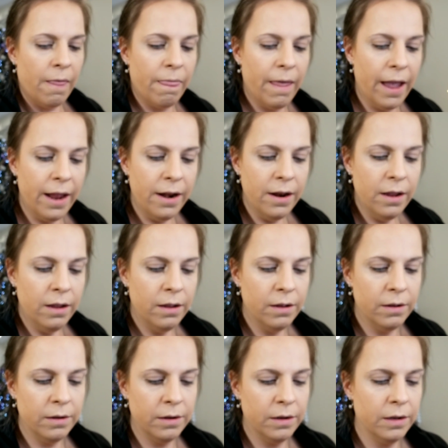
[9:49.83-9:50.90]
Then
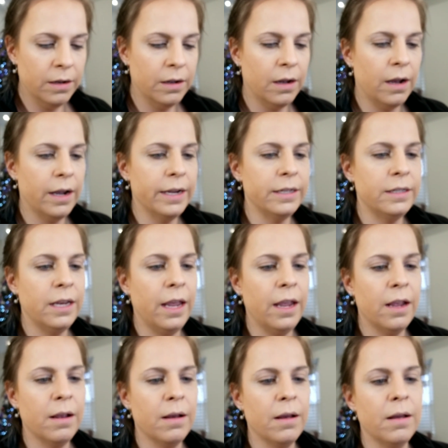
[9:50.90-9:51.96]
I take